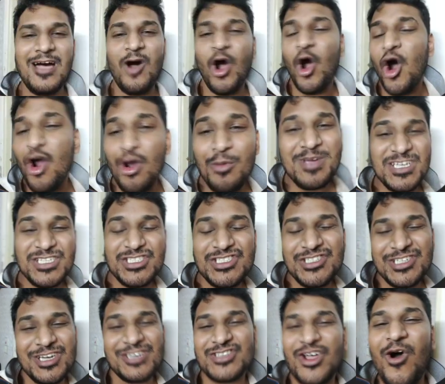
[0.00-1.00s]
Army
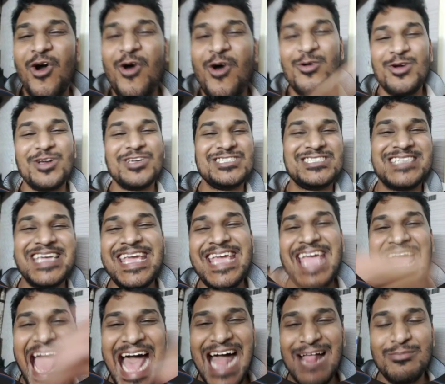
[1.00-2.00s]
Sugar's August
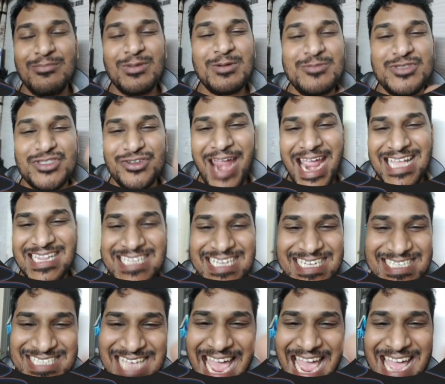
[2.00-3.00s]
D album
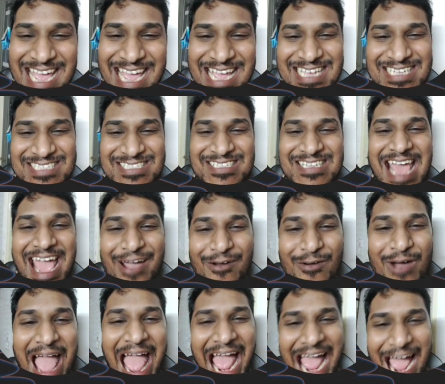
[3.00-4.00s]
Tracklist is
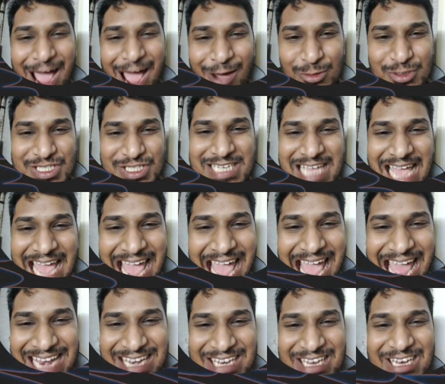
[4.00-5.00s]
now out,
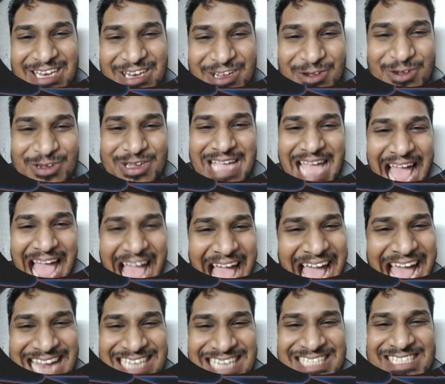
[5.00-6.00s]
and look
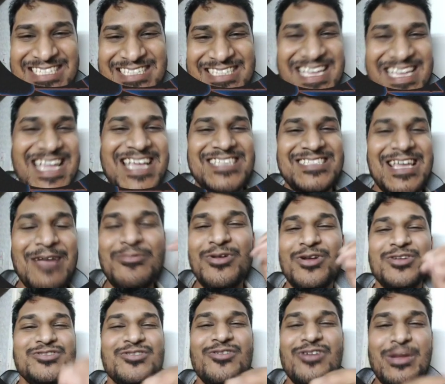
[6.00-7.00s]
at this. I'm
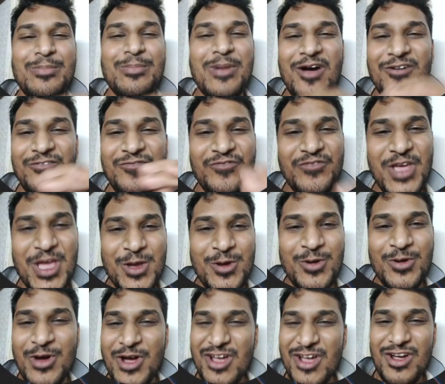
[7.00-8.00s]
gonna talk about
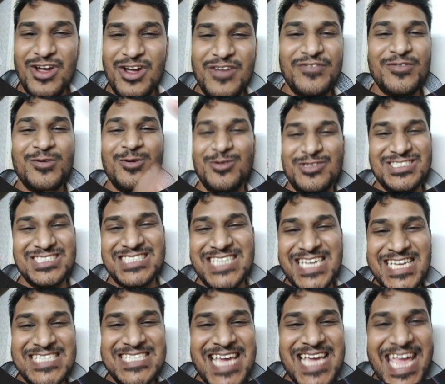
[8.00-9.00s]
few, of course,
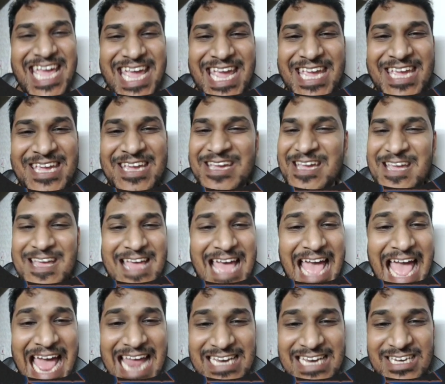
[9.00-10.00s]
D-Day,
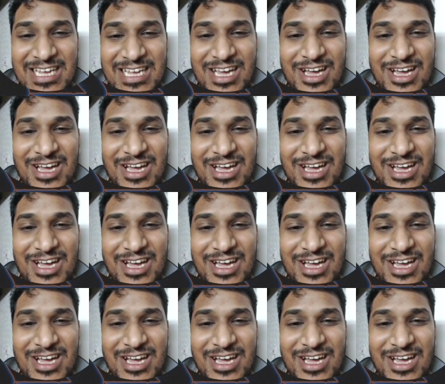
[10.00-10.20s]
and